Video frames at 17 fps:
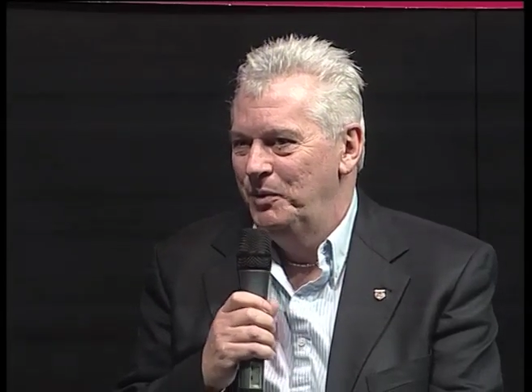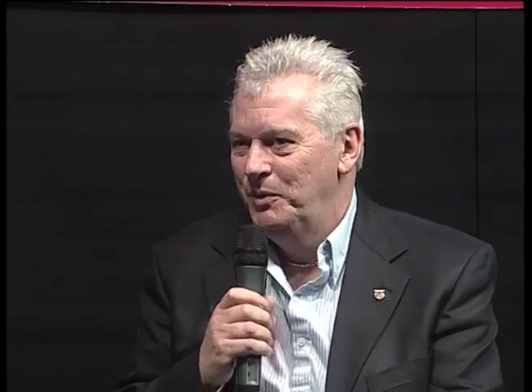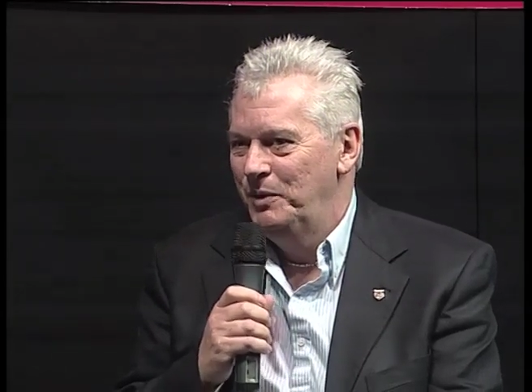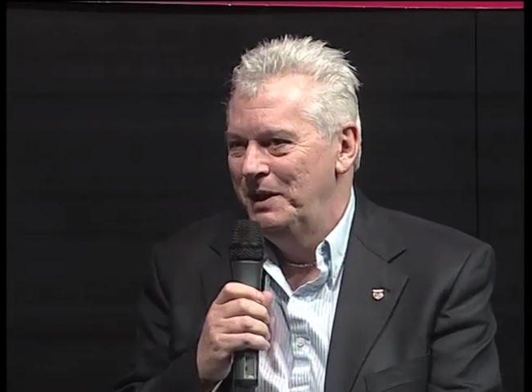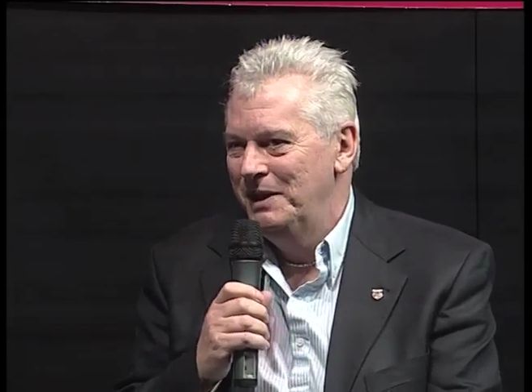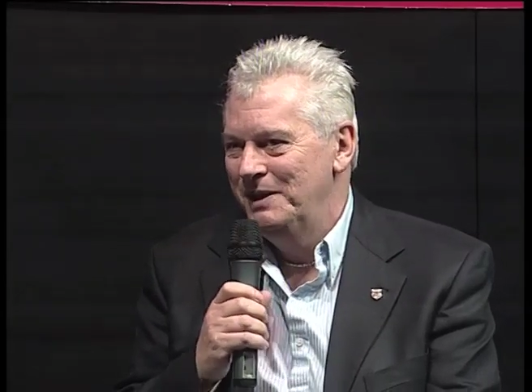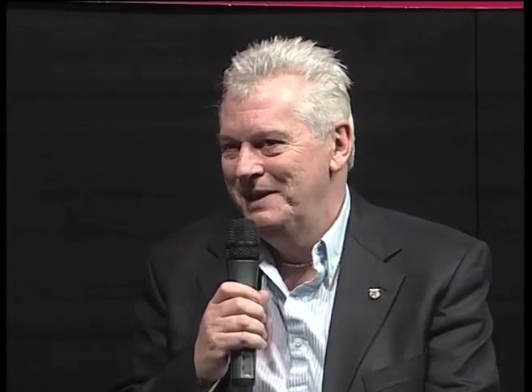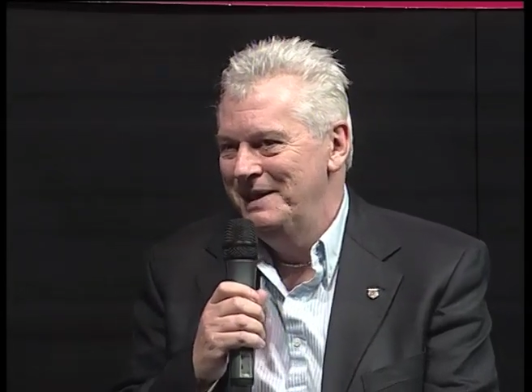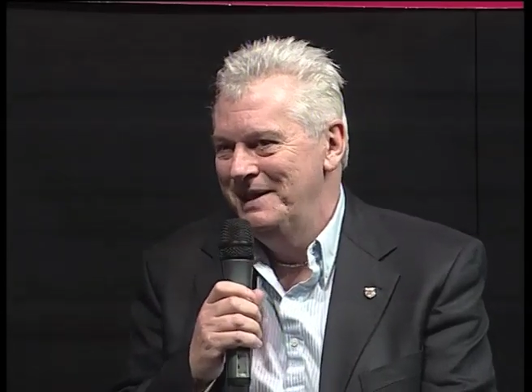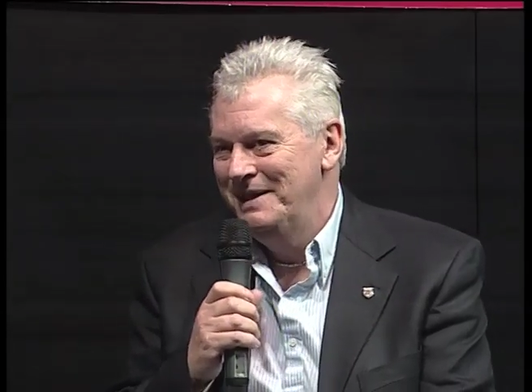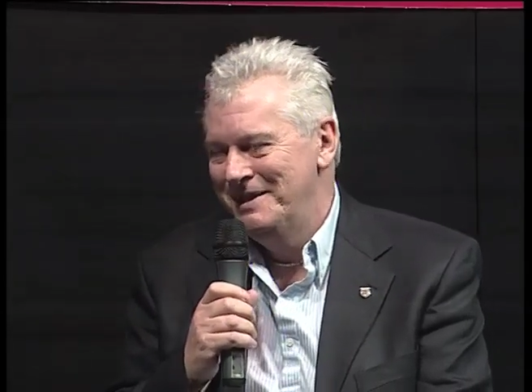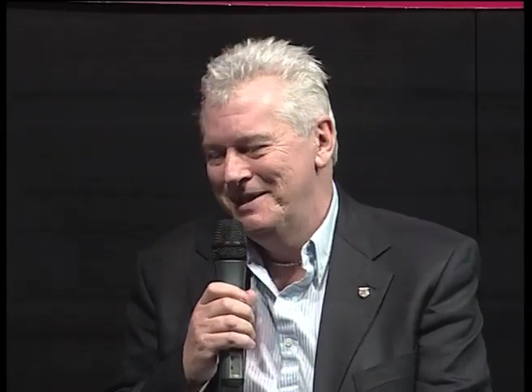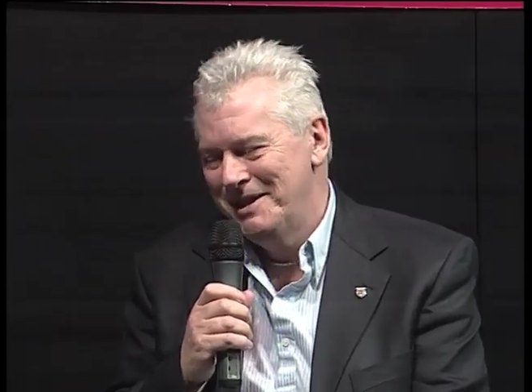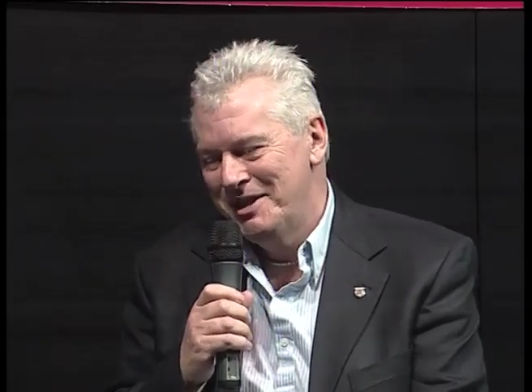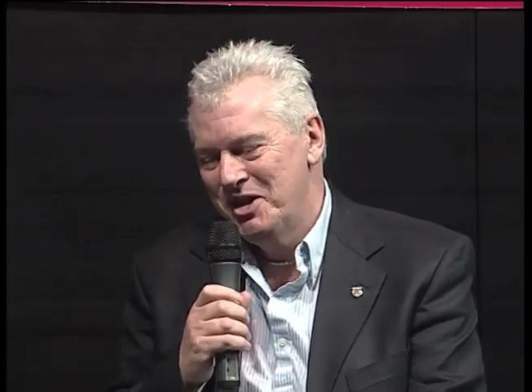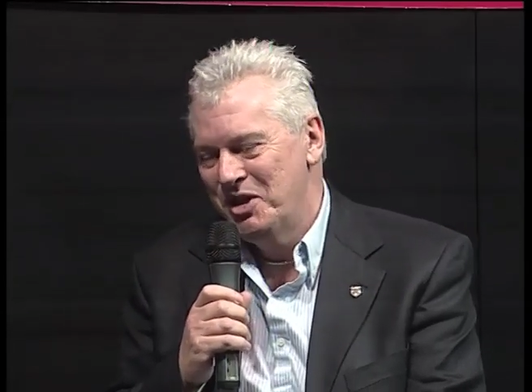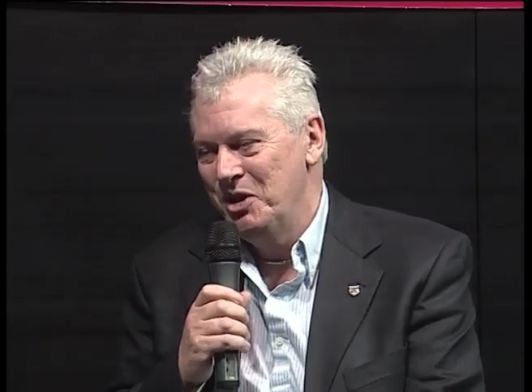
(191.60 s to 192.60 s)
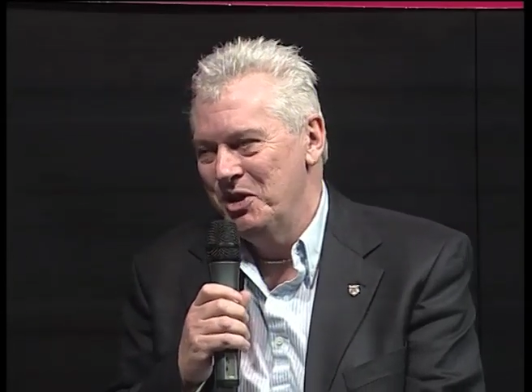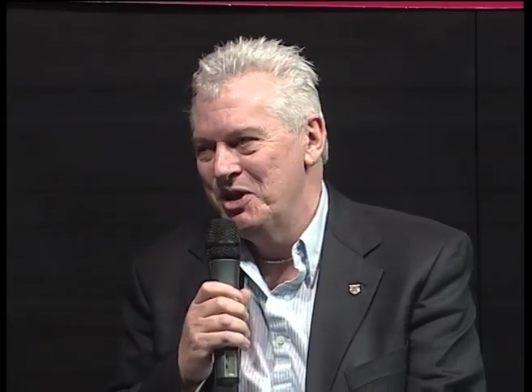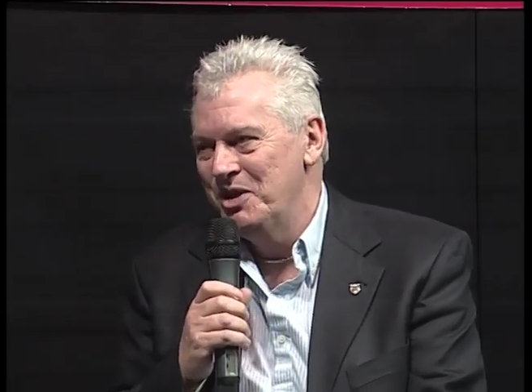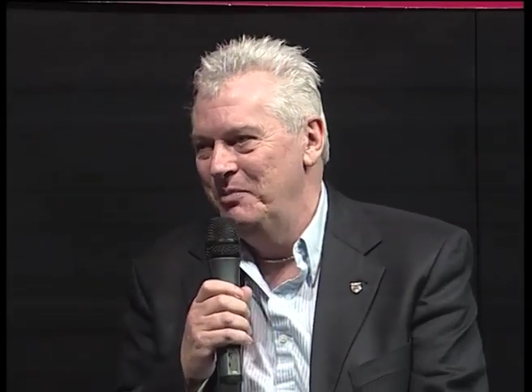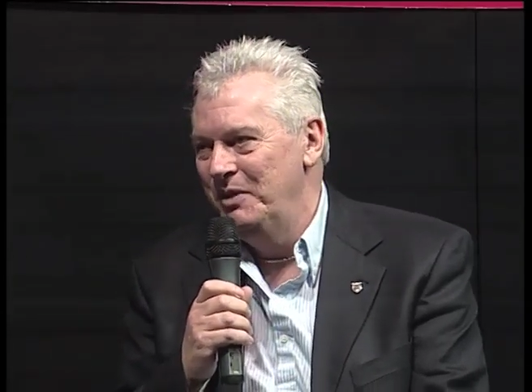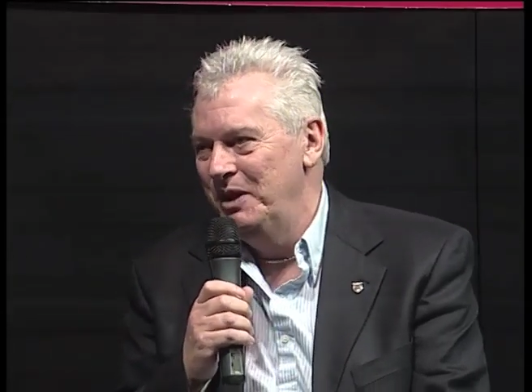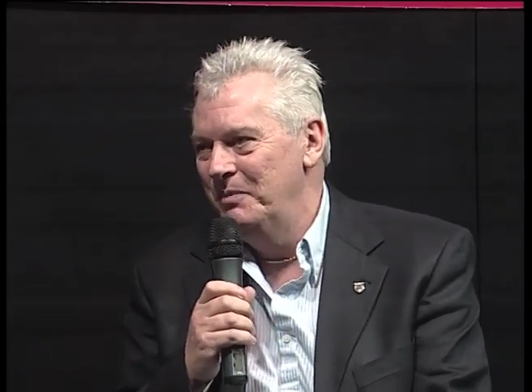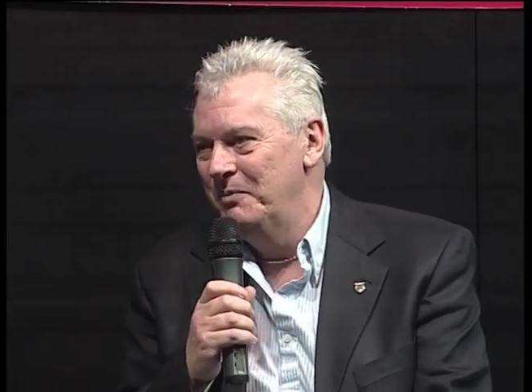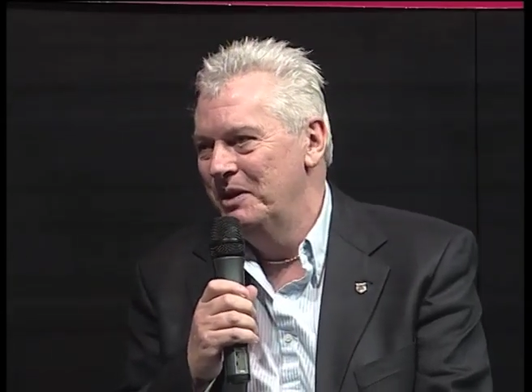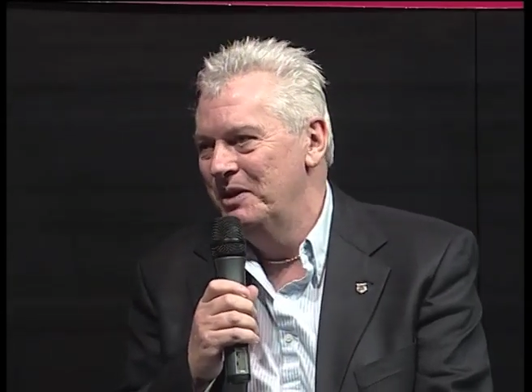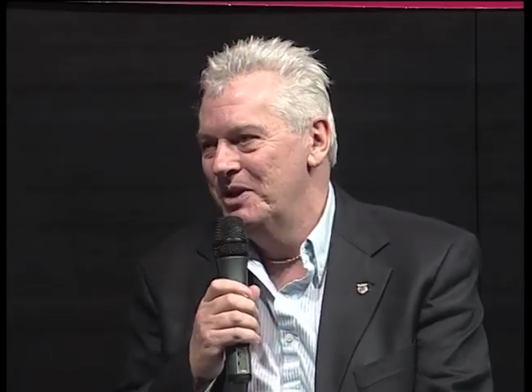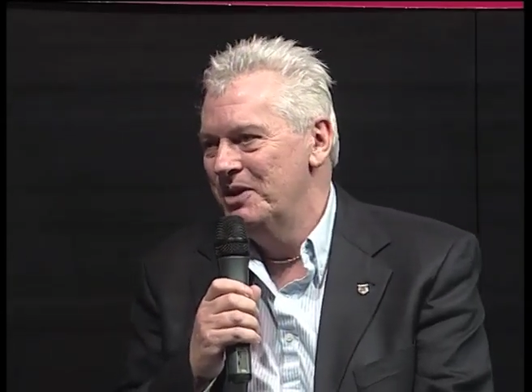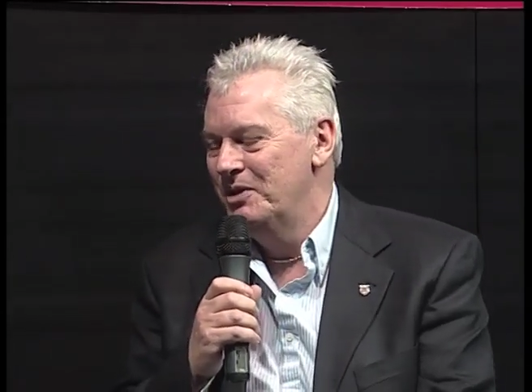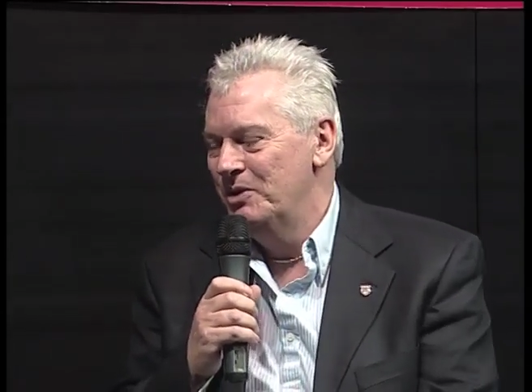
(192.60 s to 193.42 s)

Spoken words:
Well, it does cost a bit because,